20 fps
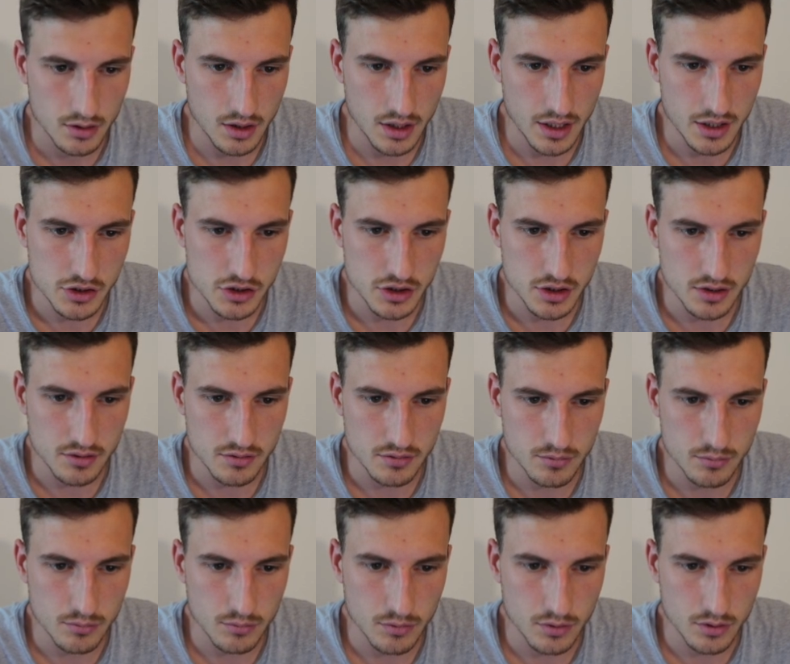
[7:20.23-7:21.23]
I actually
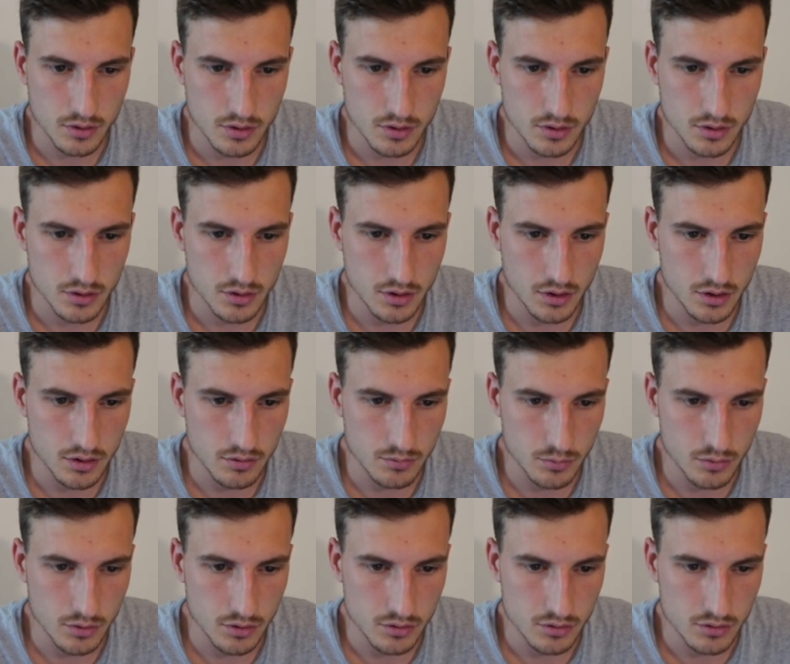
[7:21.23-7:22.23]
kind of
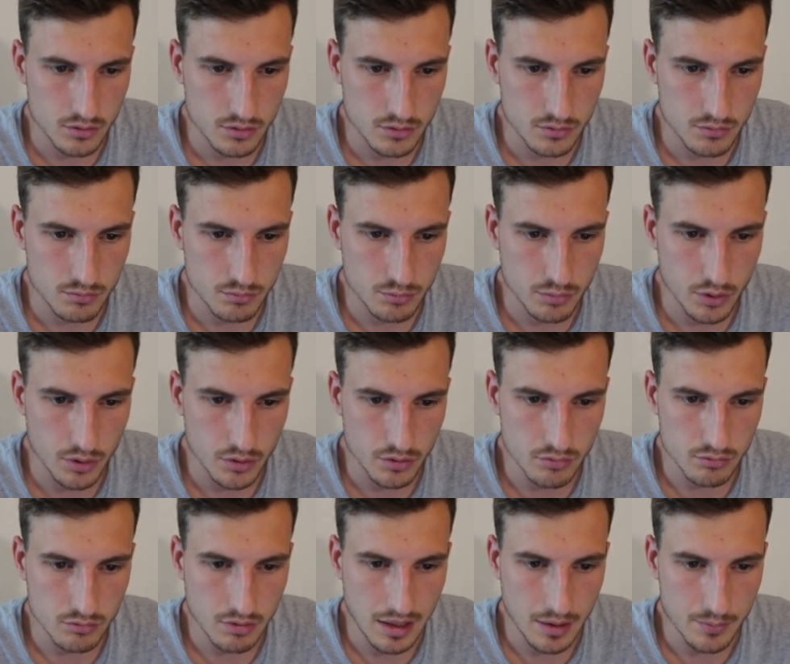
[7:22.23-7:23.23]
want to put
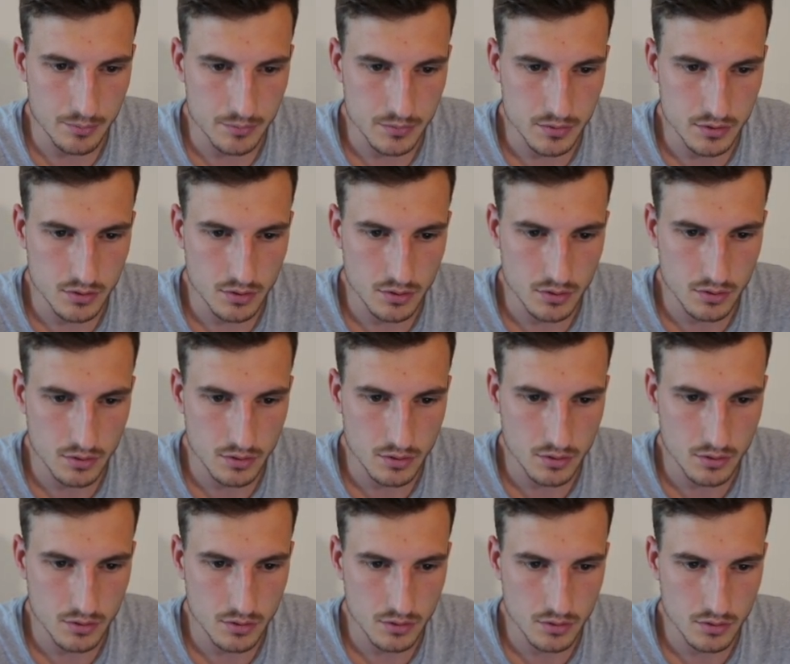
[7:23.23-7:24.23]
the Rams
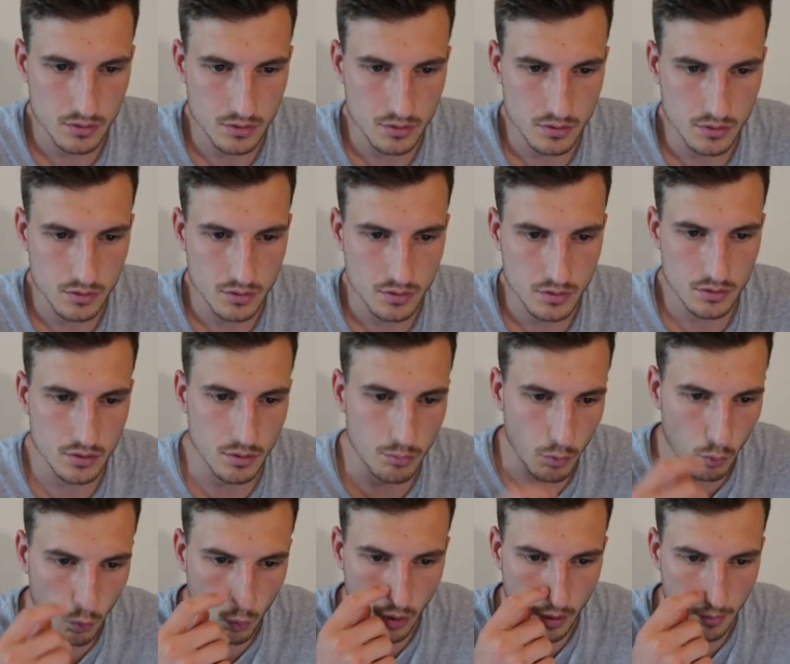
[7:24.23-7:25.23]

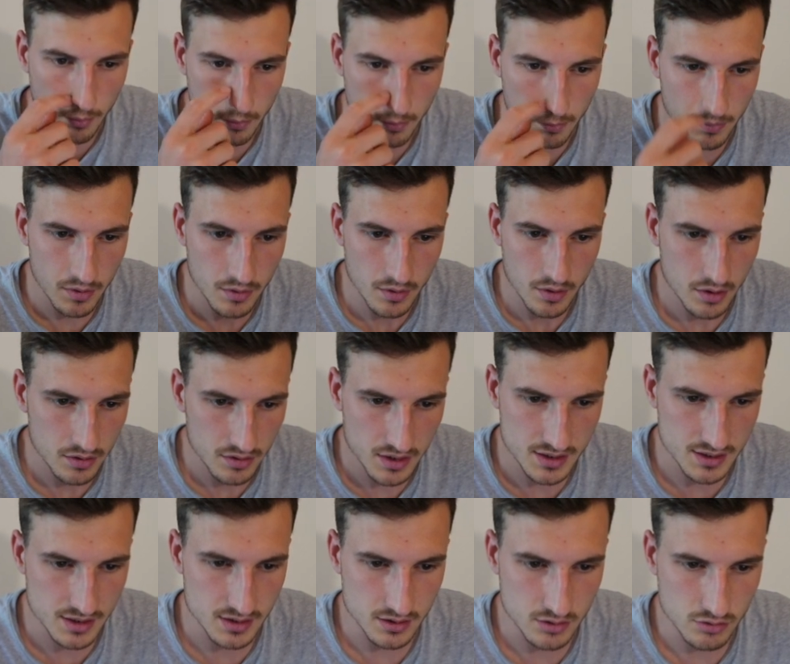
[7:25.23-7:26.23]
number 1.
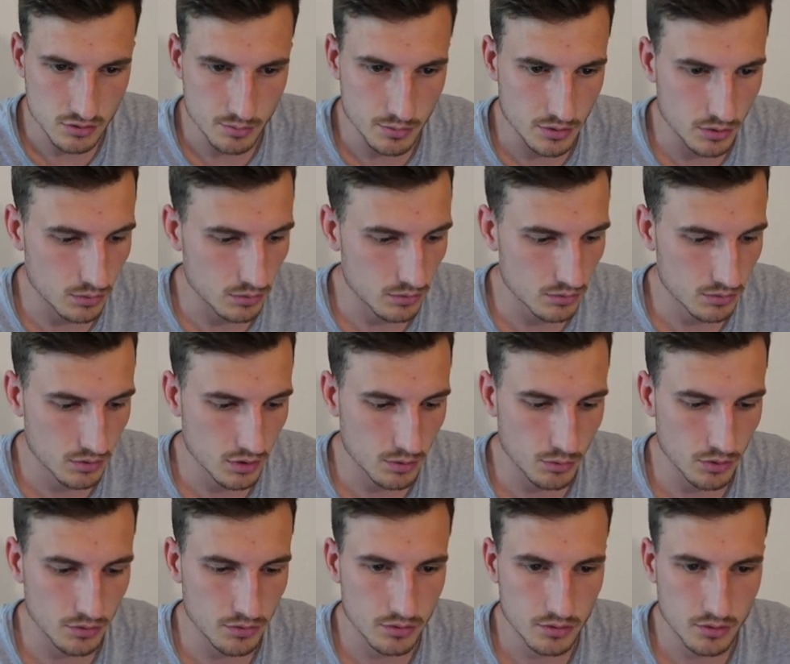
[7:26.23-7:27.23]
This is criminal.
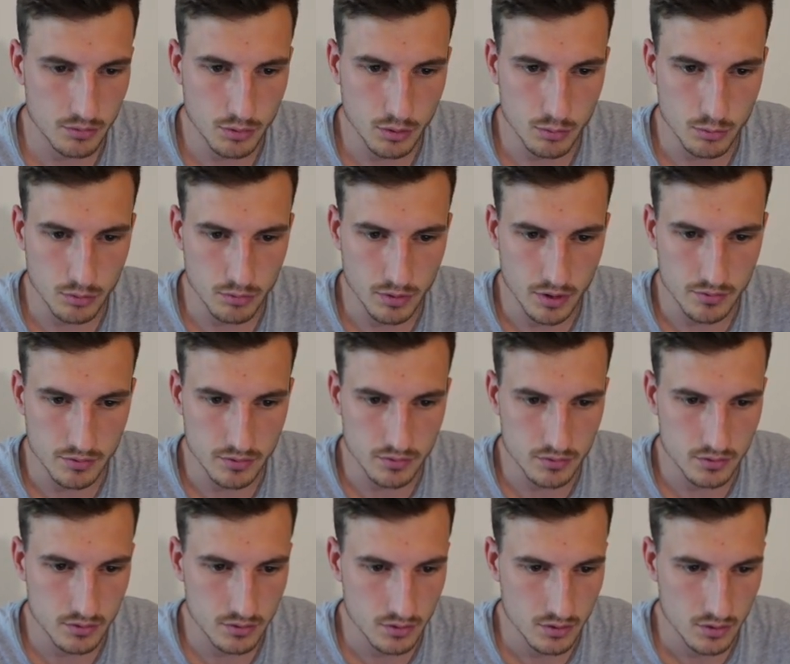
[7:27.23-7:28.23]
Come on, the Baltimore
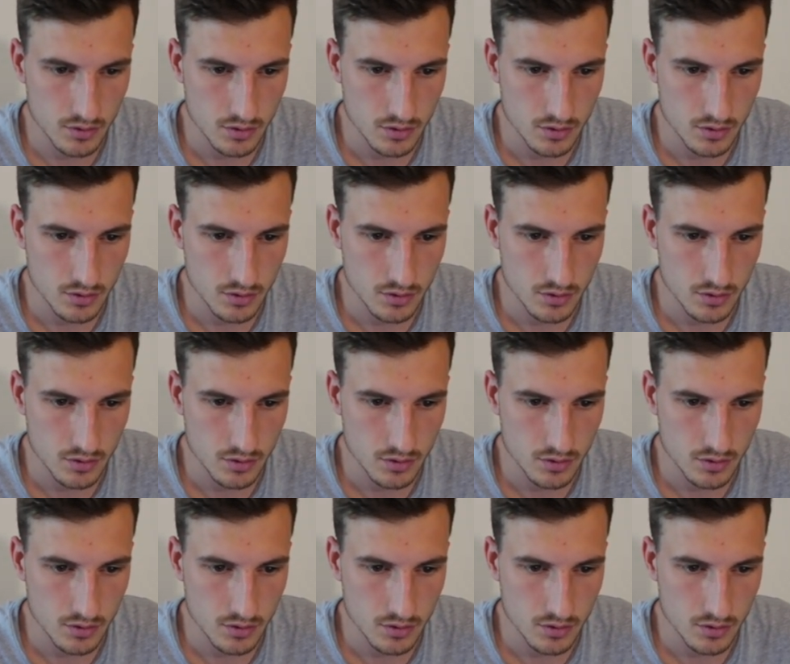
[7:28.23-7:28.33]
Ravens.